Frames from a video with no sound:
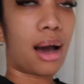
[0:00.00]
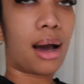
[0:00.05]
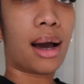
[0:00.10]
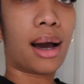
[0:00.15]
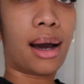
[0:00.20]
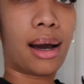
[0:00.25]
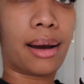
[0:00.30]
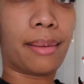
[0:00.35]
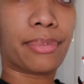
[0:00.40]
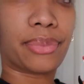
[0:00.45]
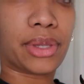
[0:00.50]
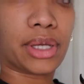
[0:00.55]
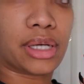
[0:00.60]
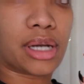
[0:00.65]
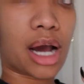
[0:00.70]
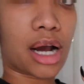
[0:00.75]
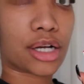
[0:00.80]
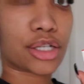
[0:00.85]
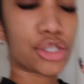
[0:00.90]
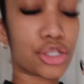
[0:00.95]
Um, the
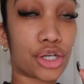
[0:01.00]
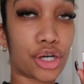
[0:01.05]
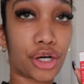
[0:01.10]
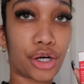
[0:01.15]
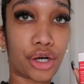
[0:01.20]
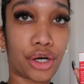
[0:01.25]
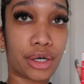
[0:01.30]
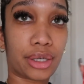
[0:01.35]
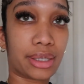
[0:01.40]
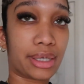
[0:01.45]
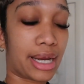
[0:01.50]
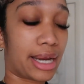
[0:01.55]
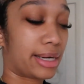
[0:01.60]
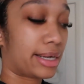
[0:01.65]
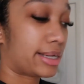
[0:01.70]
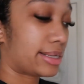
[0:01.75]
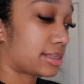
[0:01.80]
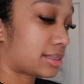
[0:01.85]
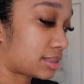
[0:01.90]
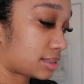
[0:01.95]
Dr.
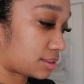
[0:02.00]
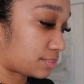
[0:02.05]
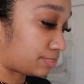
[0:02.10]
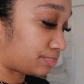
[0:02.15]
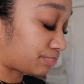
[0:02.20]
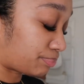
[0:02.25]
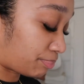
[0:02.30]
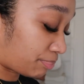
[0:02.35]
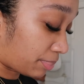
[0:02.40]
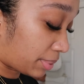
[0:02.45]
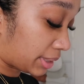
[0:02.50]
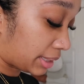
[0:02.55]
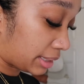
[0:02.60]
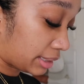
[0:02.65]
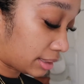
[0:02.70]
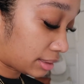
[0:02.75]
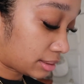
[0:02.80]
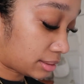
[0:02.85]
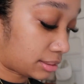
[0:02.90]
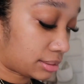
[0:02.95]
Dennis
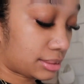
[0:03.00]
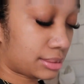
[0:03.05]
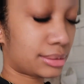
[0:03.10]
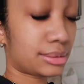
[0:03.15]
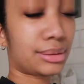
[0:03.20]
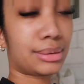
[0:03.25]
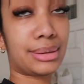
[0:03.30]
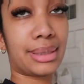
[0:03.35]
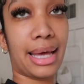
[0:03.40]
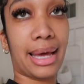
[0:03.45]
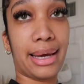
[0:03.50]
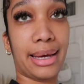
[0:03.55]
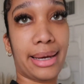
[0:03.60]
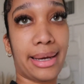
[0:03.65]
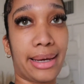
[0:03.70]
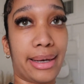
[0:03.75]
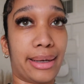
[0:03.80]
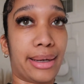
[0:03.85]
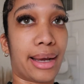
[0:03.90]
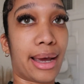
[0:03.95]
Peels,
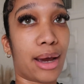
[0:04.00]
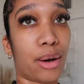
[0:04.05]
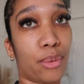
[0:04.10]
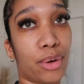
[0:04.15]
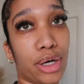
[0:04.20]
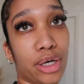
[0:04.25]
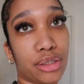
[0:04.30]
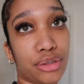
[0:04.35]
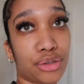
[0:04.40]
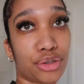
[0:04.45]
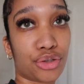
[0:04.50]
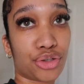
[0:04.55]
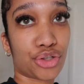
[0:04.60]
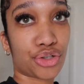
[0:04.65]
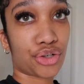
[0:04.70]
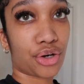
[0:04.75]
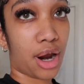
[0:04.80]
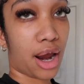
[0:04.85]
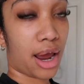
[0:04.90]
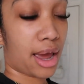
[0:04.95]
and I wanted to
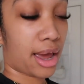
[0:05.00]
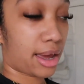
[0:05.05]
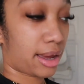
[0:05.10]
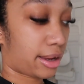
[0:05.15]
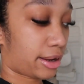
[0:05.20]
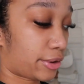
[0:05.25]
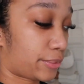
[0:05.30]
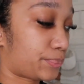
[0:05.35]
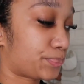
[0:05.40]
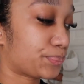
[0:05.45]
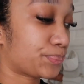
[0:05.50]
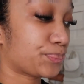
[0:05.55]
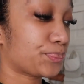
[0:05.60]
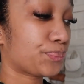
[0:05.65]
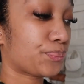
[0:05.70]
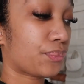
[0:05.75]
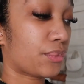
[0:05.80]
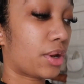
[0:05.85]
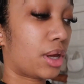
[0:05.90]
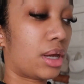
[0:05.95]
try
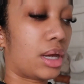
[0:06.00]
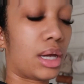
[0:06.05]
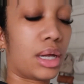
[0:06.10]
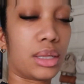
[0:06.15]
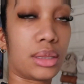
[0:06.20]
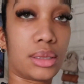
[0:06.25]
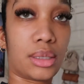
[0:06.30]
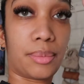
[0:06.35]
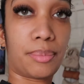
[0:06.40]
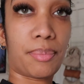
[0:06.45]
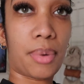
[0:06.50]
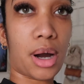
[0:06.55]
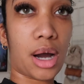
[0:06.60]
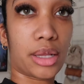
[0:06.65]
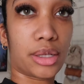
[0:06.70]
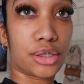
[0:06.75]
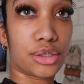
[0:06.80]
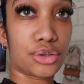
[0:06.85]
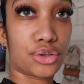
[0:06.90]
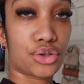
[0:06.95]
the
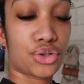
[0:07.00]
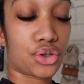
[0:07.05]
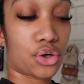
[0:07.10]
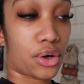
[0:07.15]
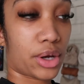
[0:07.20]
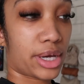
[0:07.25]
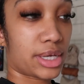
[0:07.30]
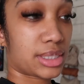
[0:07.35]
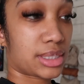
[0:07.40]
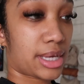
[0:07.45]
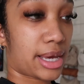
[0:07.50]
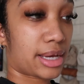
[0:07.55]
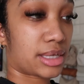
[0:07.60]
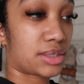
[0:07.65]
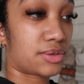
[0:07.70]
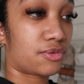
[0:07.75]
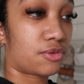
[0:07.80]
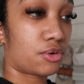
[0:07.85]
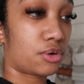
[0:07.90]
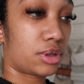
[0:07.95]
Paula's Choice
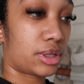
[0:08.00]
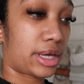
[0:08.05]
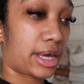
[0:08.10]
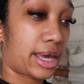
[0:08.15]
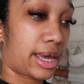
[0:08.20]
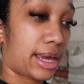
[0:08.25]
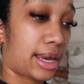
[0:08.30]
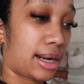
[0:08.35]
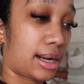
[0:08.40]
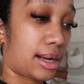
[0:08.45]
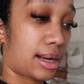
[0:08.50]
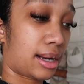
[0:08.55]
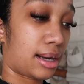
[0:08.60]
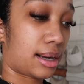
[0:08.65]
exfoliate,